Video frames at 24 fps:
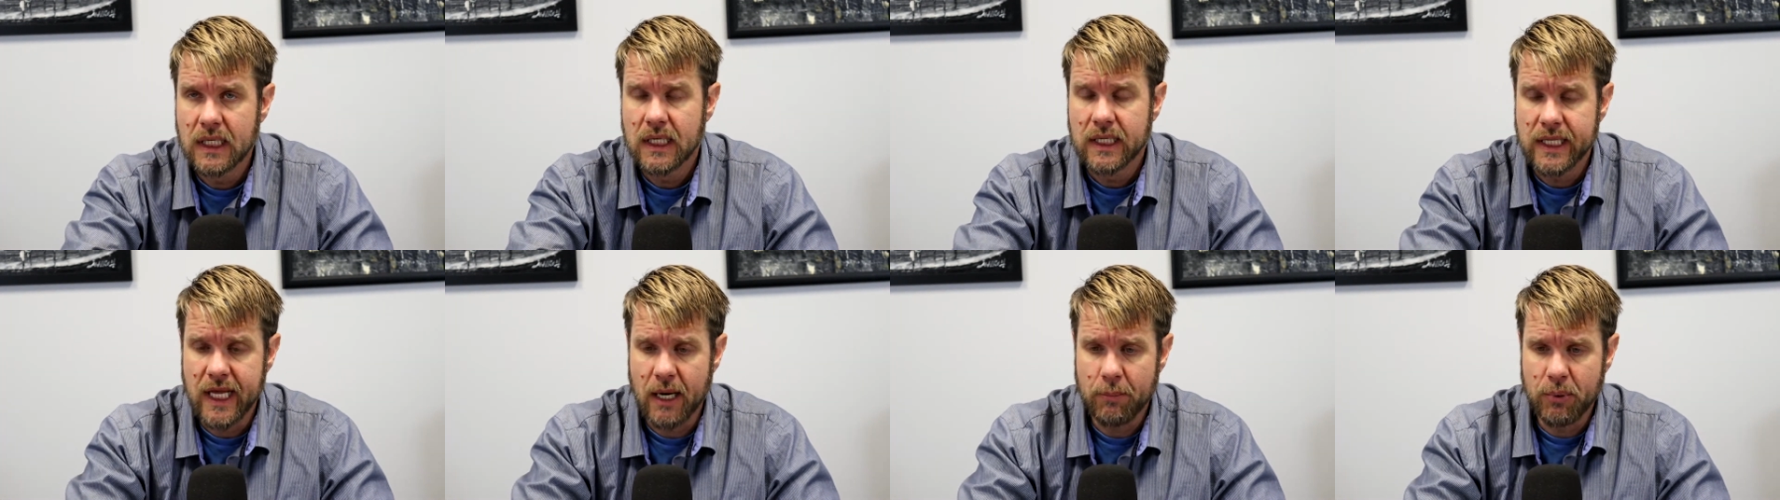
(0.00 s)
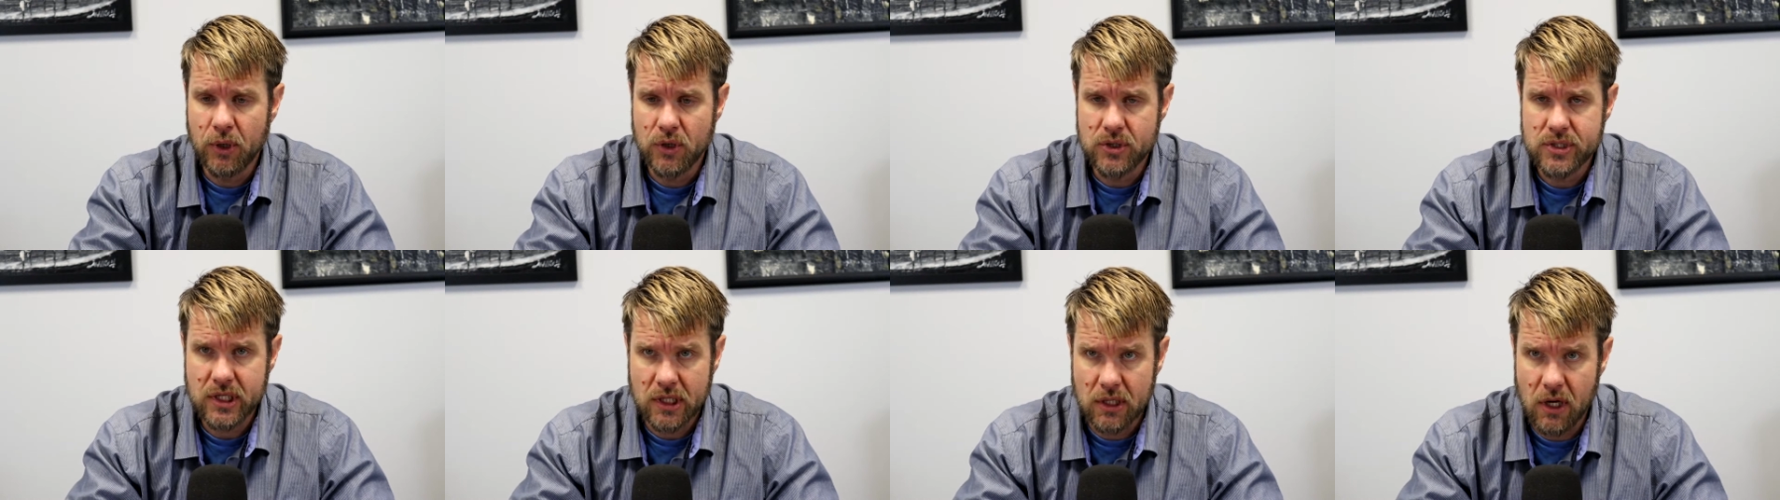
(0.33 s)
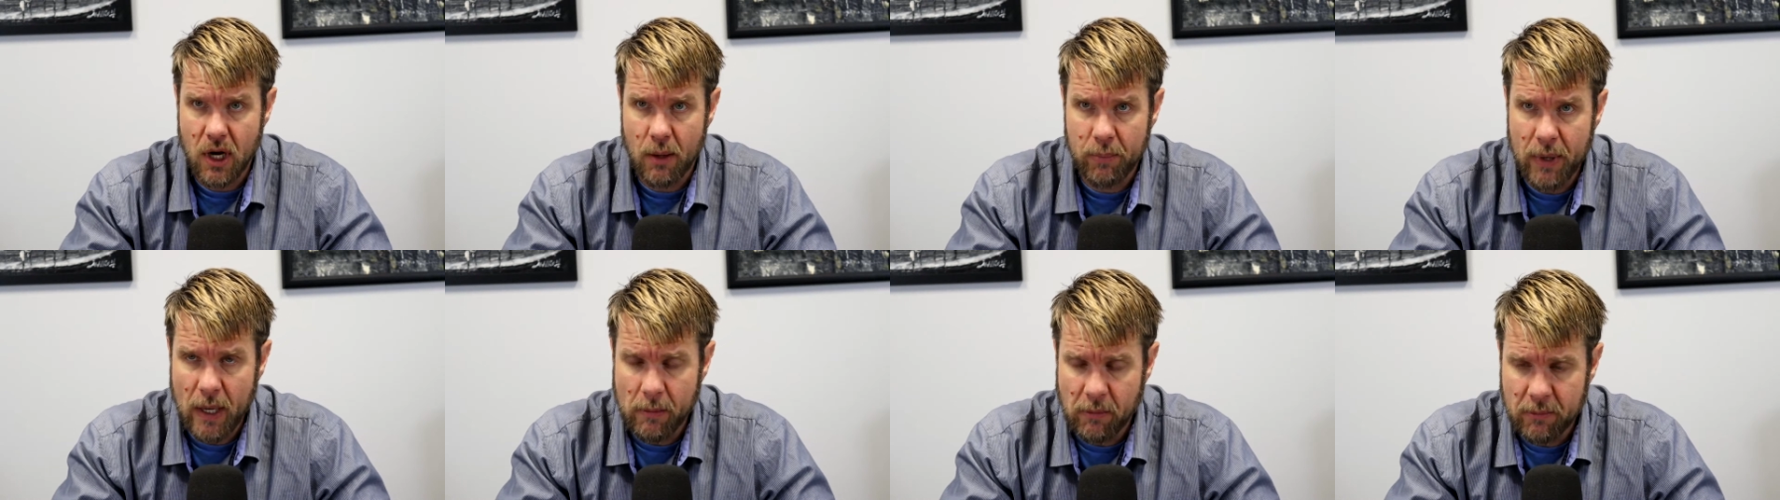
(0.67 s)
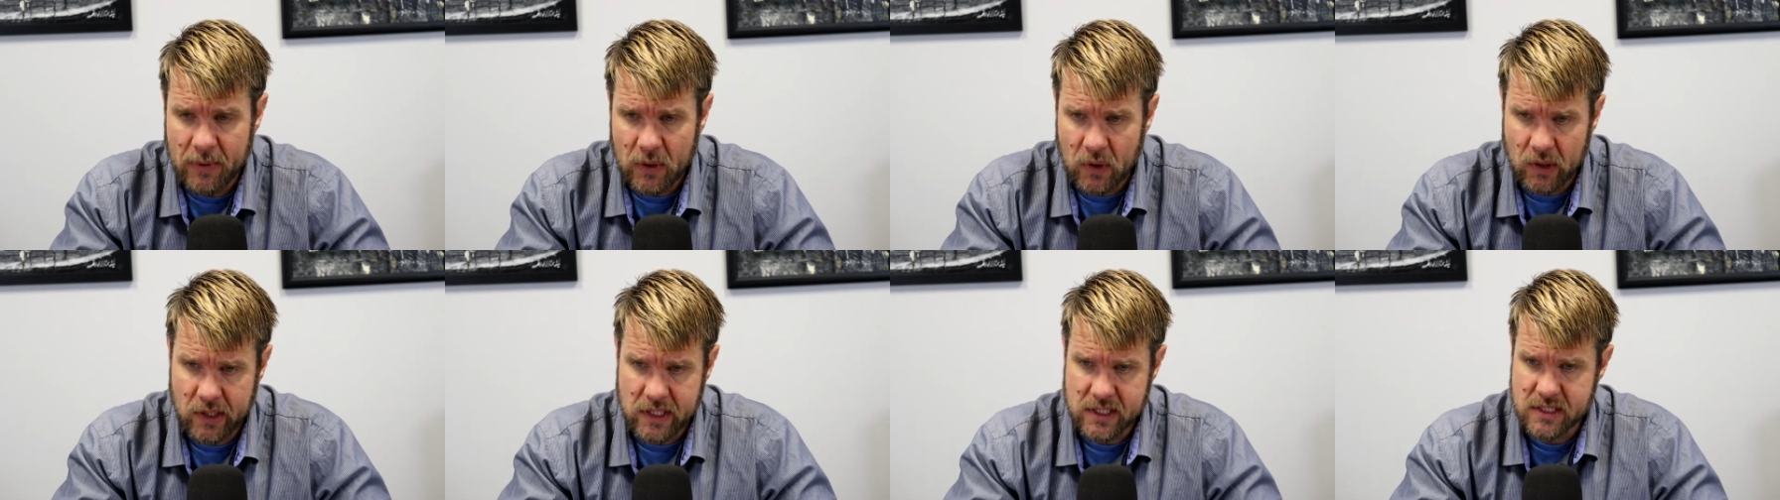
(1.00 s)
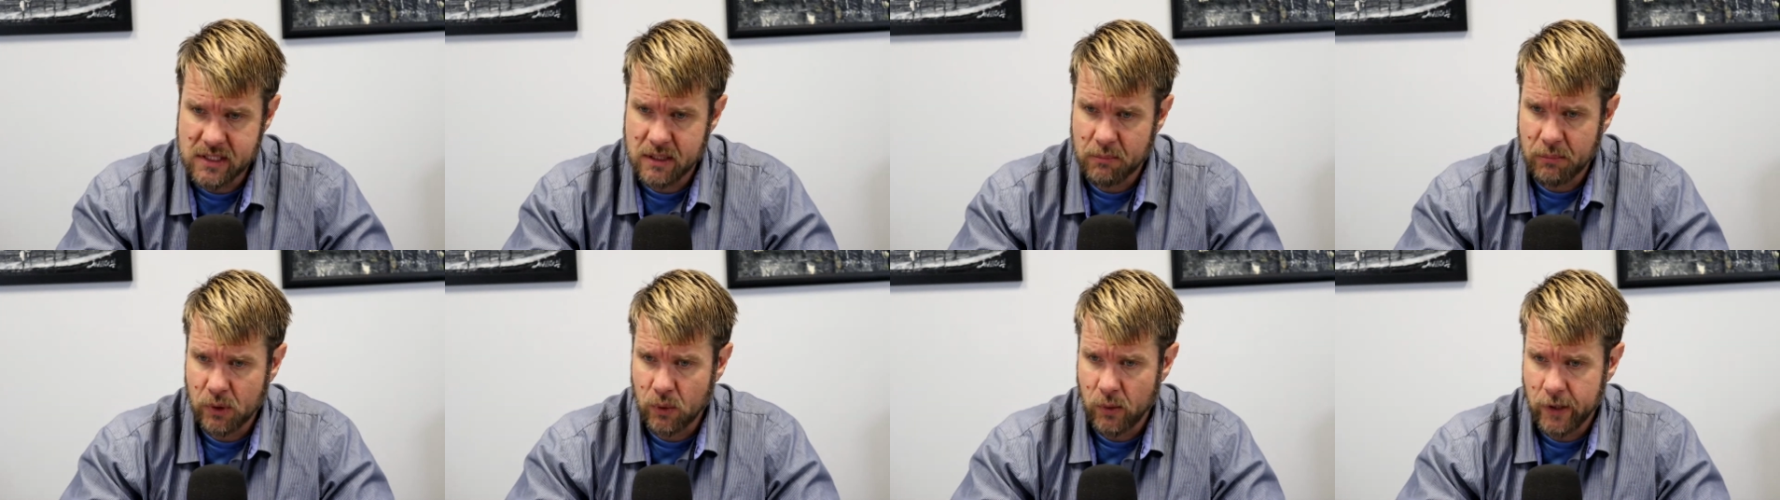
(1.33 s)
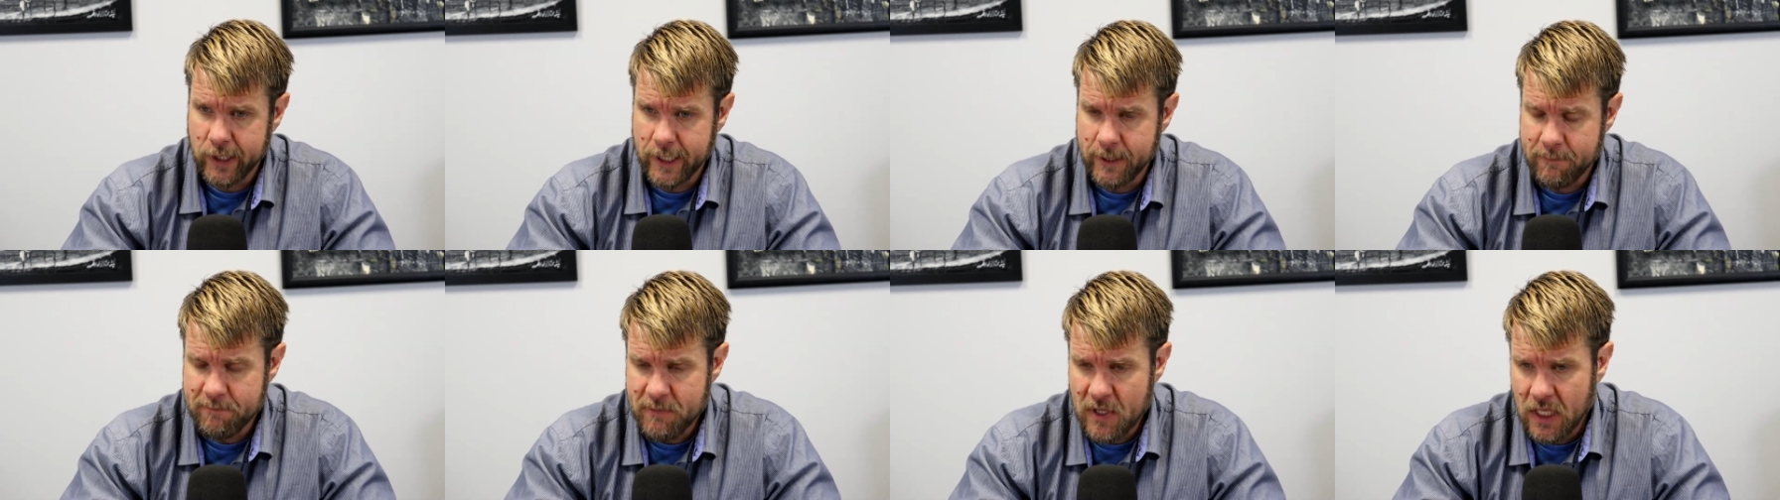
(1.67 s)
that person in all probability is an
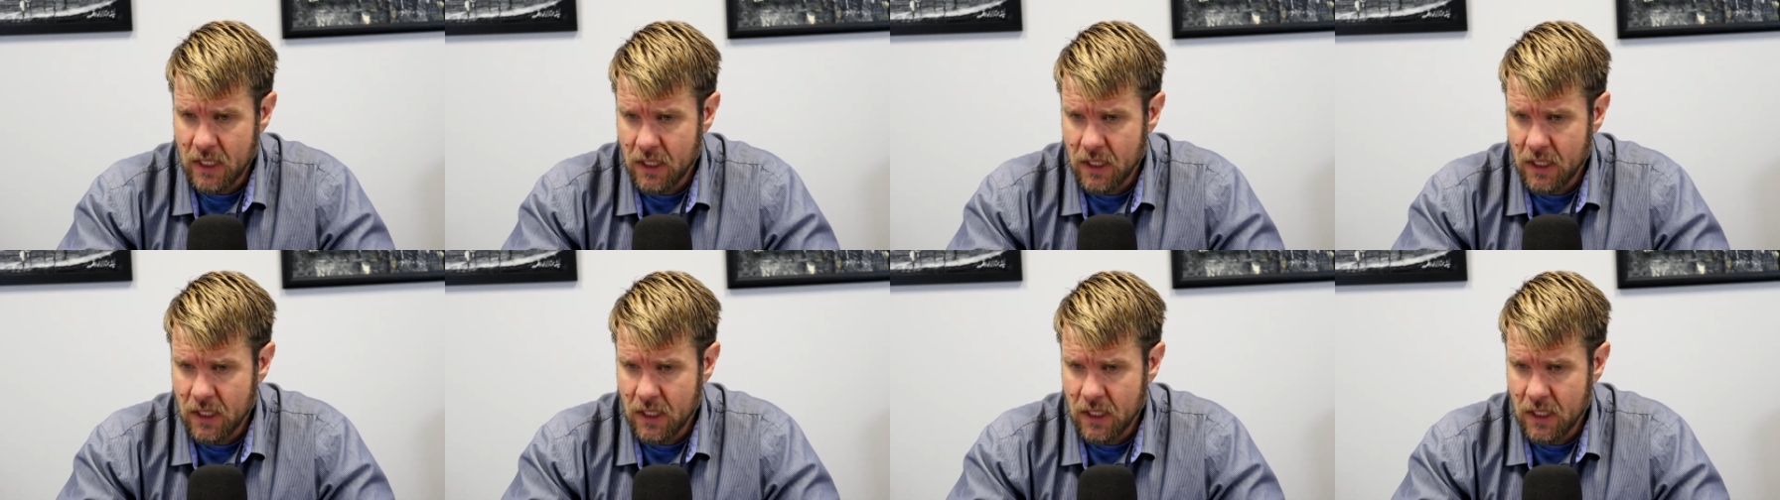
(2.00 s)
employee.